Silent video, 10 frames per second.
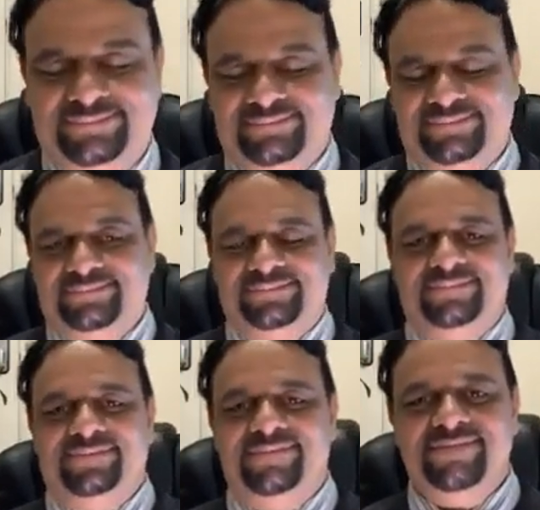
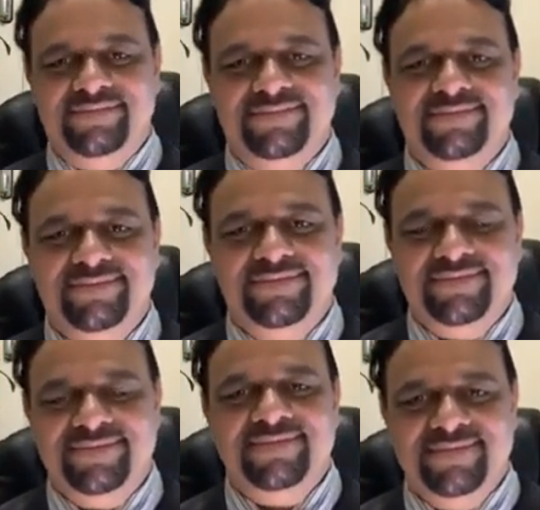
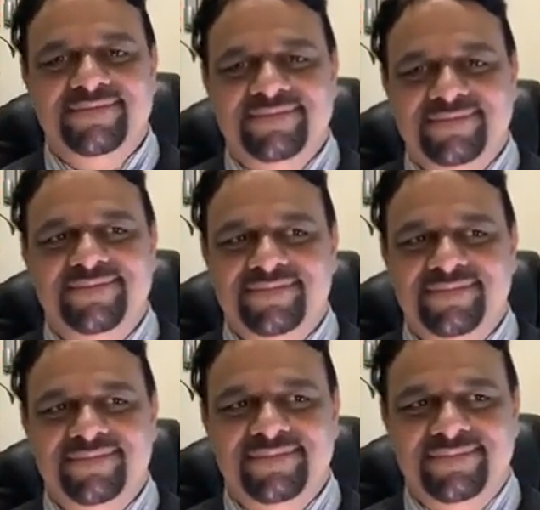
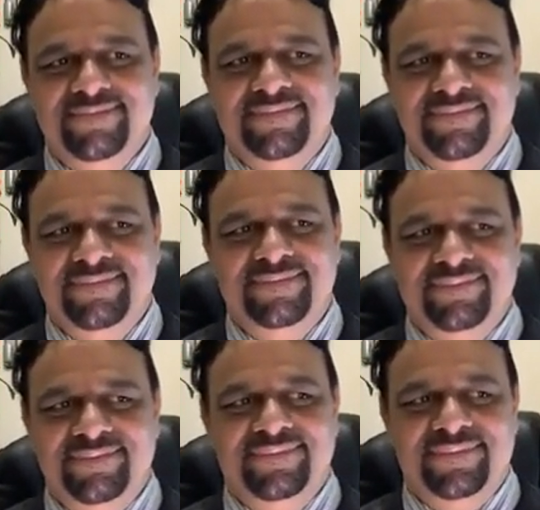
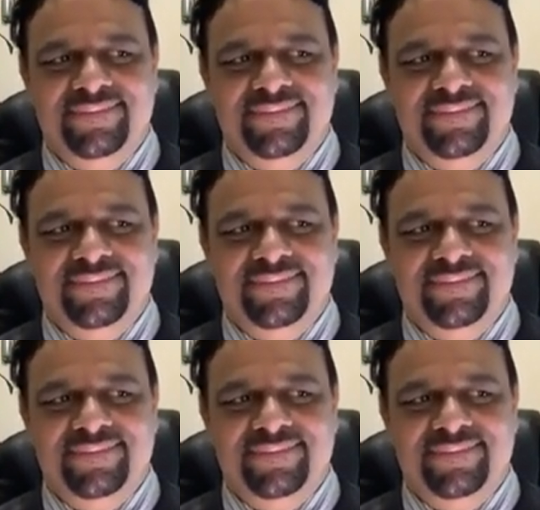(no one is talking)